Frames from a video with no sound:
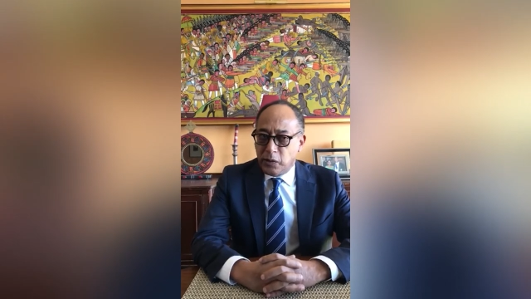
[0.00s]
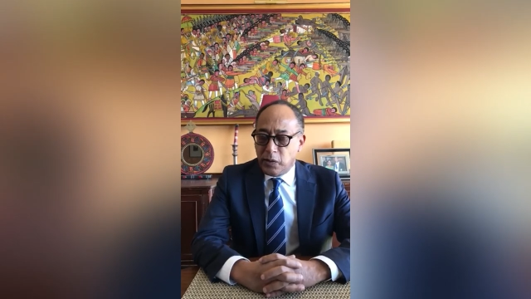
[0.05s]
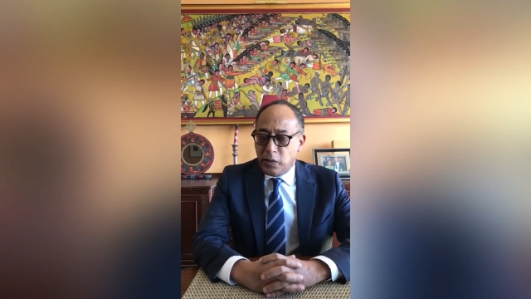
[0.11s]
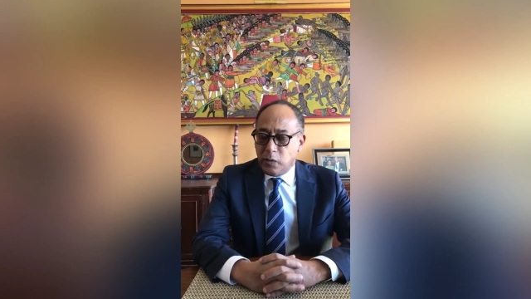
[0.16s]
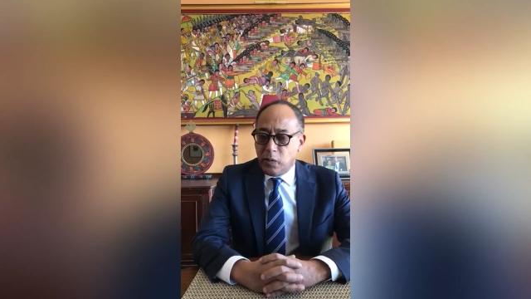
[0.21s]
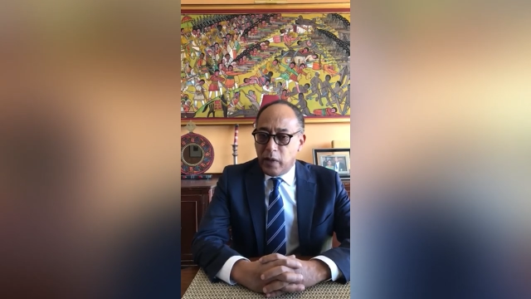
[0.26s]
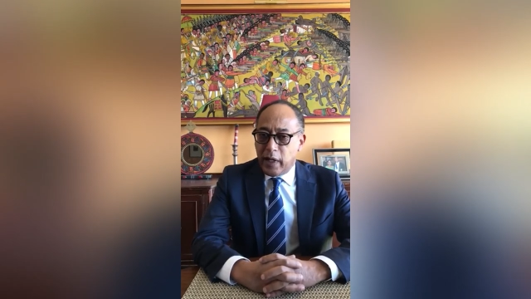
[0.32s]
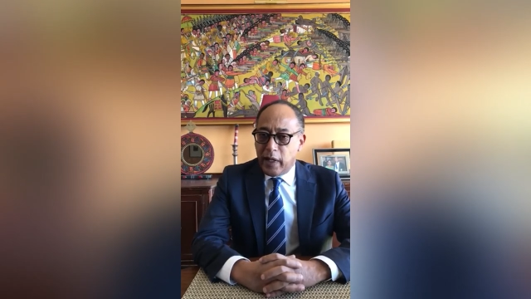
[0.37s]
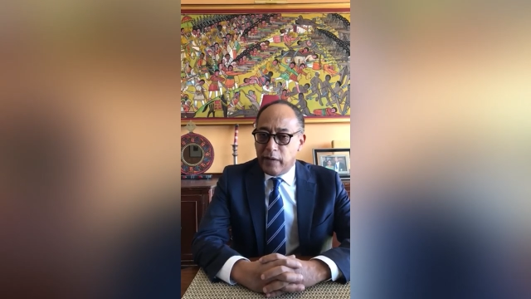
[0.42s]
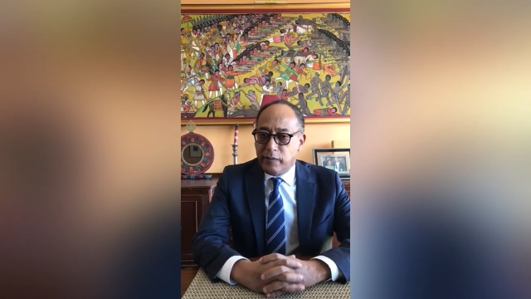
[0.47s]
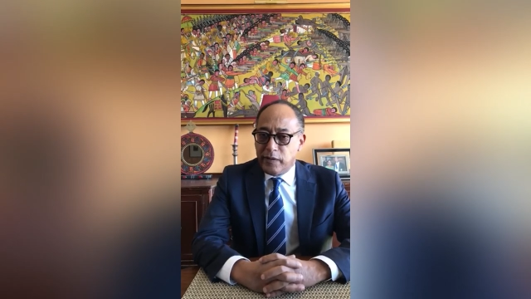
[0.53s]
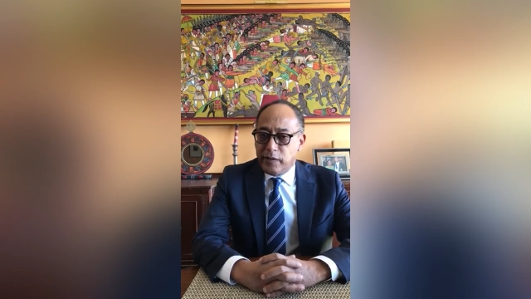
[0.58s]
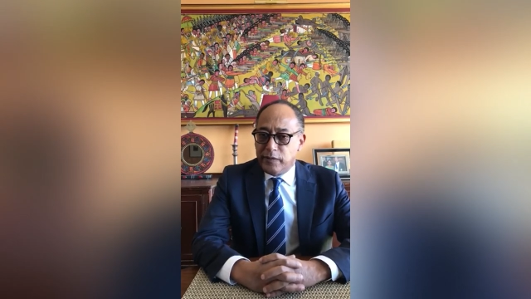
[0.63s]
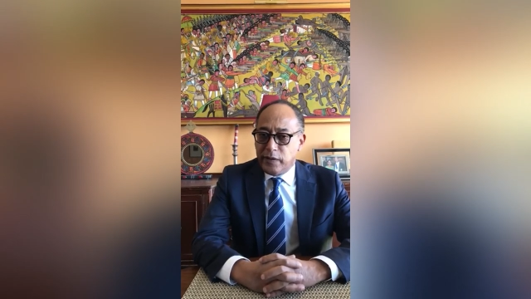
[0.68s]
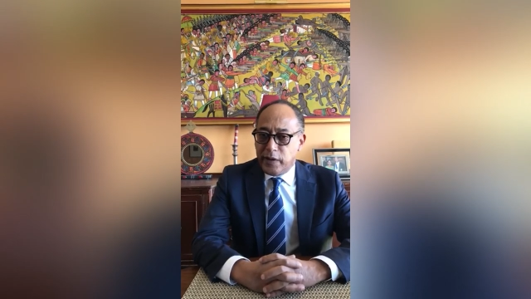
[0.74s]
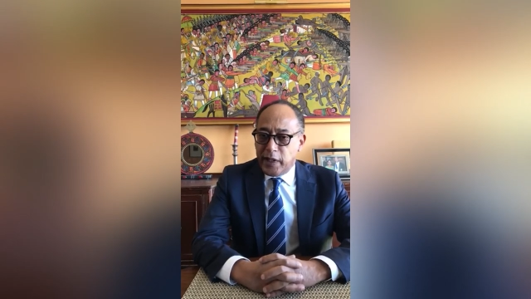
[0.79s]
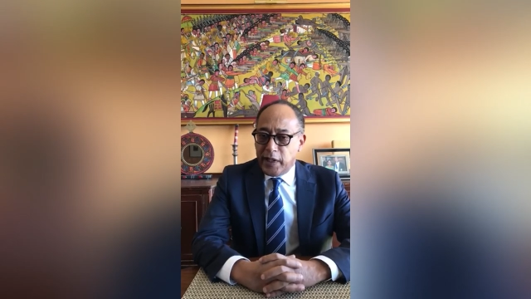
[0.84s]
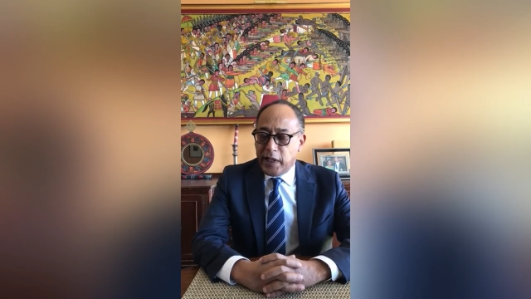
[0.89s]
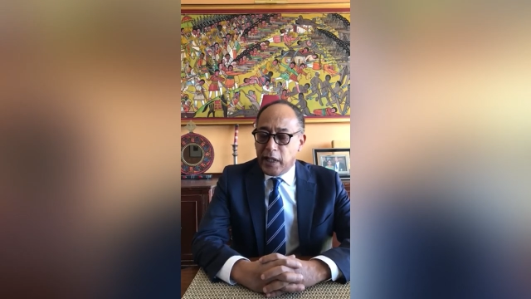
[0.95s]
We have a
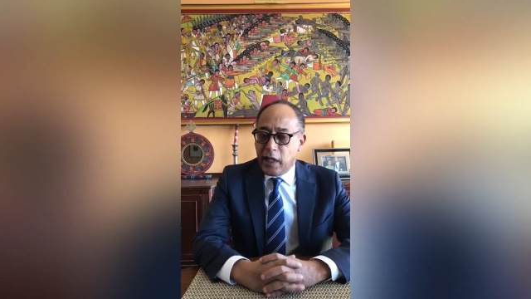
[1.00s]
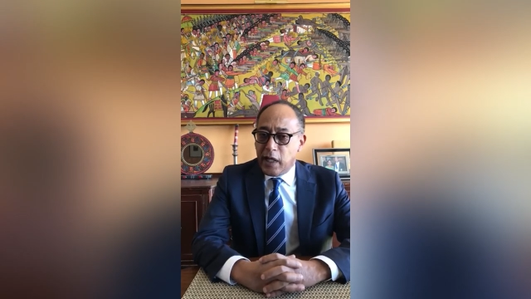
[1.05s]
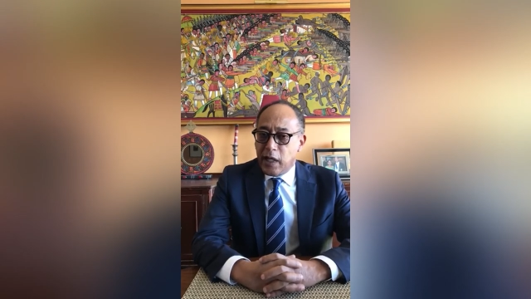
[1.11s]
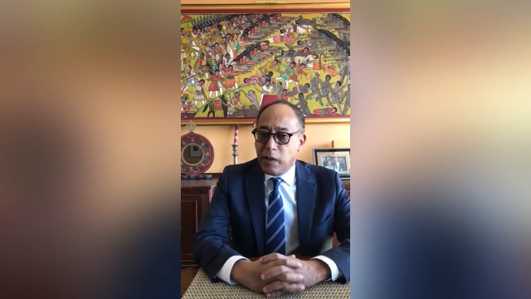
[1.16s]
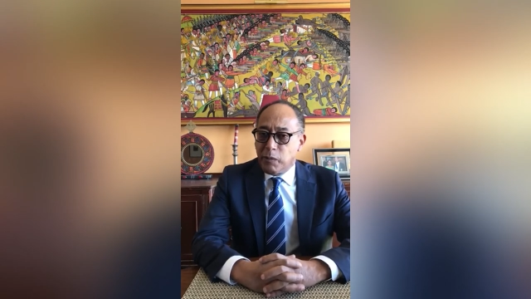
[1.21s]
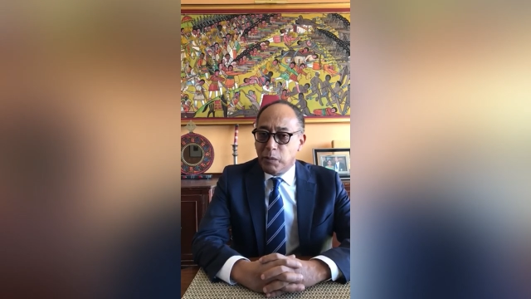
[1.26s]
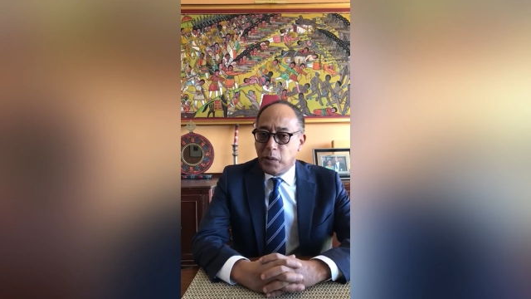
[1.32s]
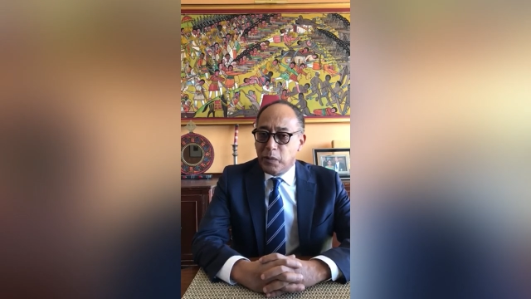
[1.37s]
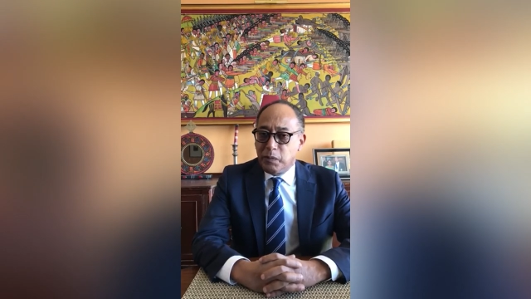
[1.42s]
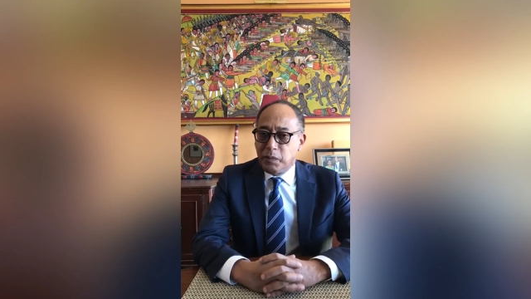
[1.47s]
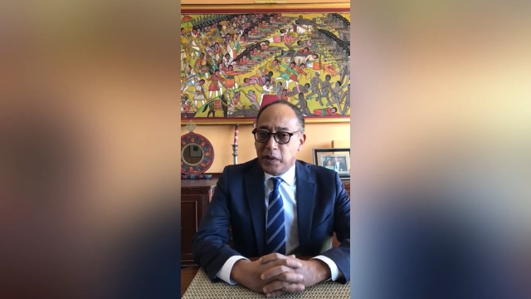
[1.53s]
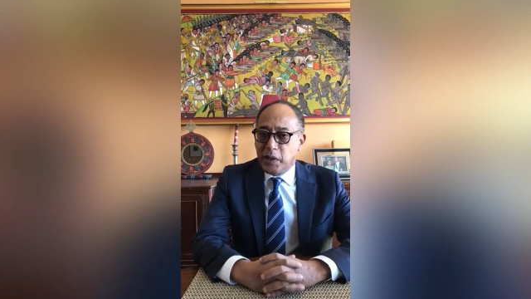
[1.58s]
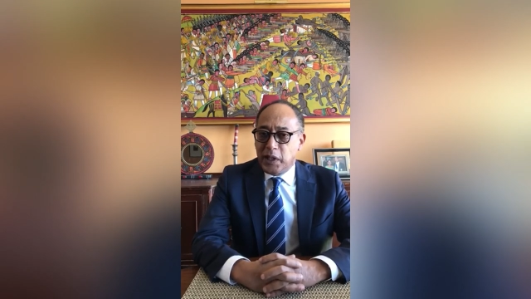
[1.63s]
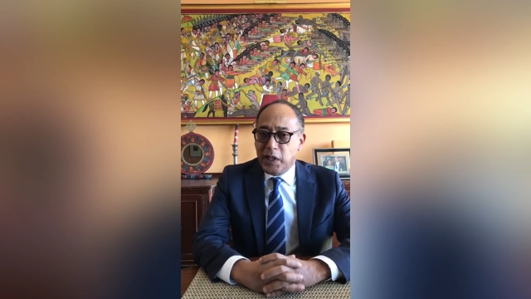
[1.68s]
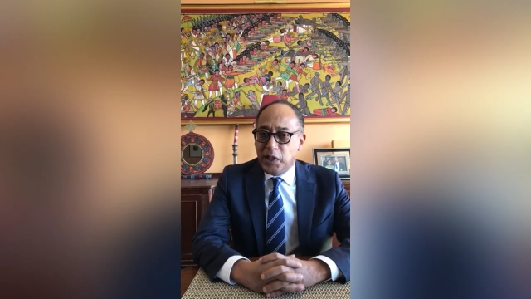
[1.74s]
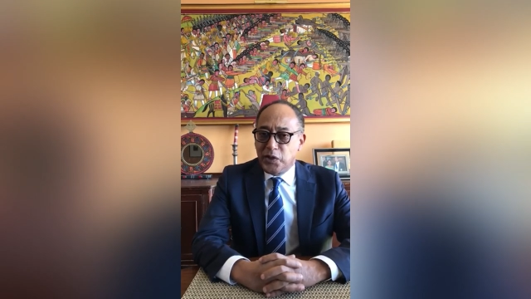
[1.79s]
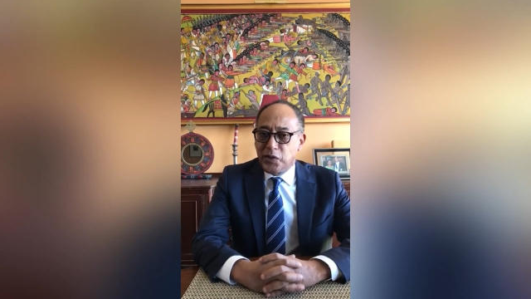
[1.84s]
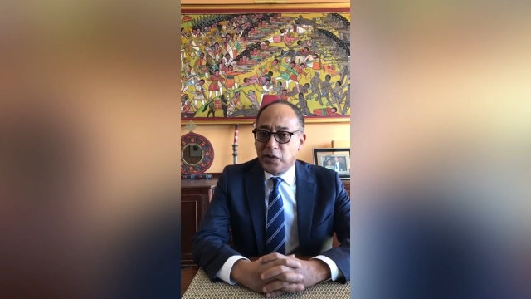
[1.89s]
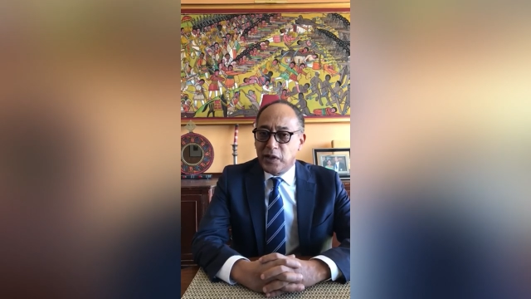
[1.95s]
very young
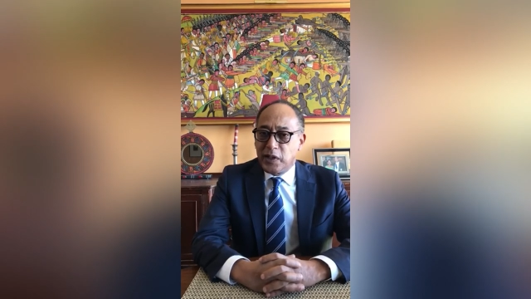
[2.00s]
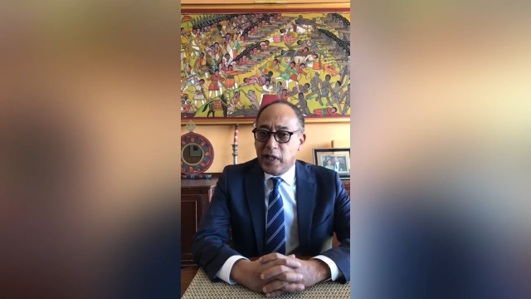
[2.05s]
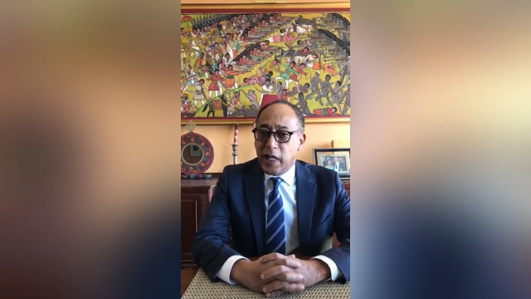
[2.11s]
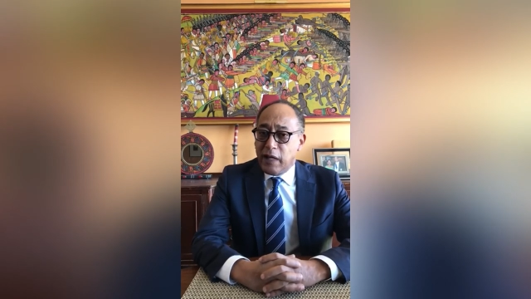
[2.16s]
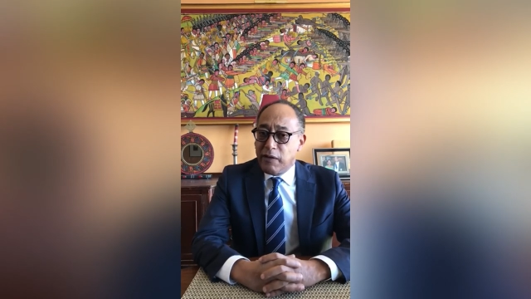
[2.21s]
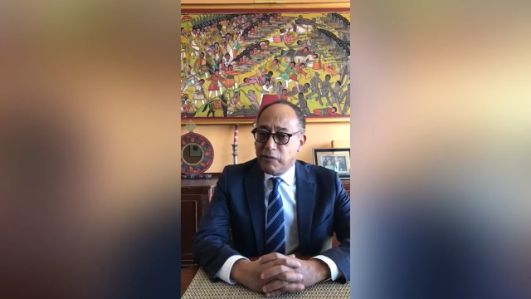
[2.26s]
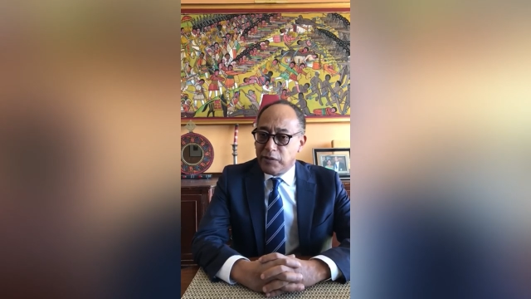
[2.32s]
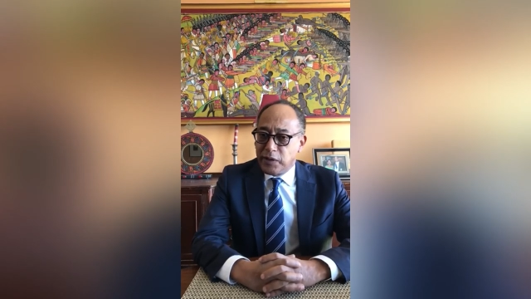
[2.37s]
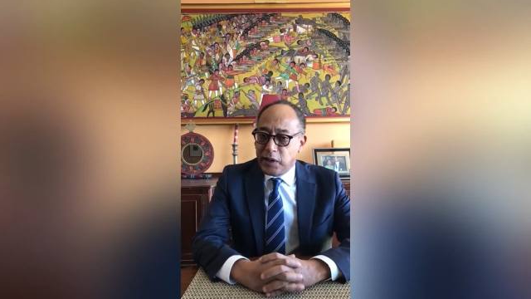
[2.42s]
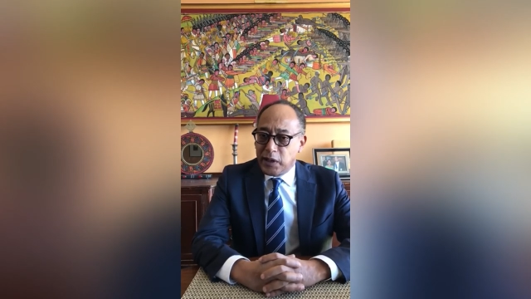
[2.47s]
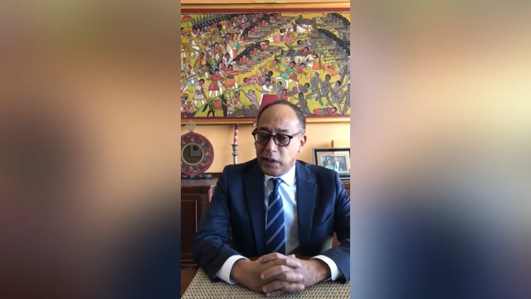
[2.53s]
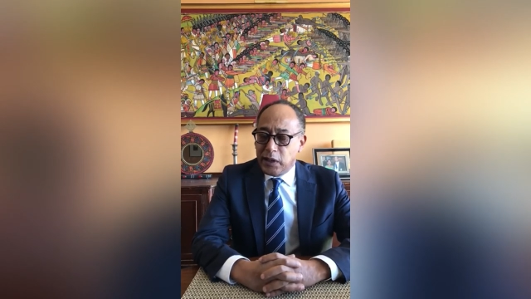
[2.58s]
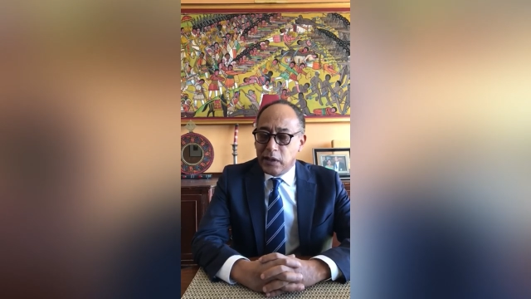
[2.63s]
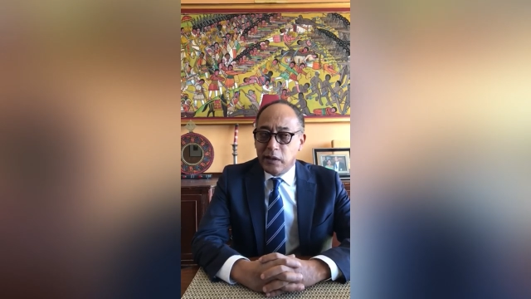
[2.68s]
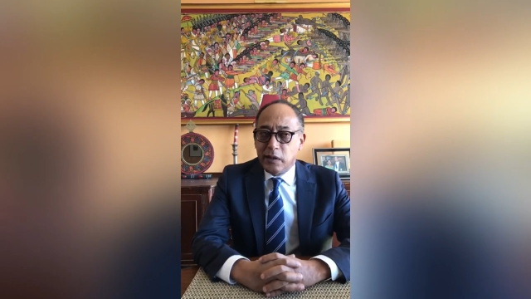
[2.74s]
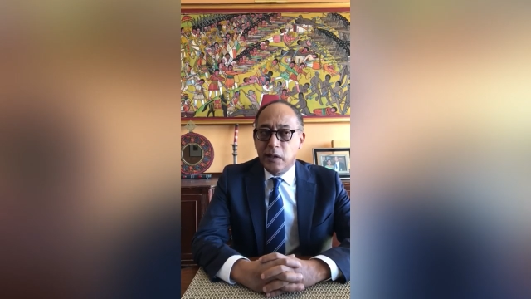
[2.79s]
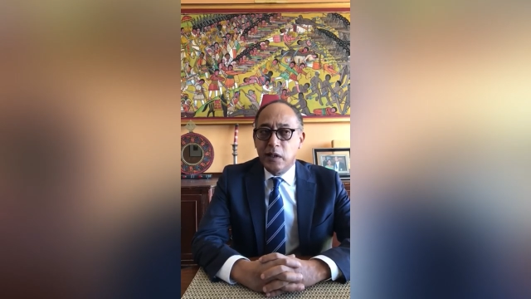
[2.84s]
population in Africa,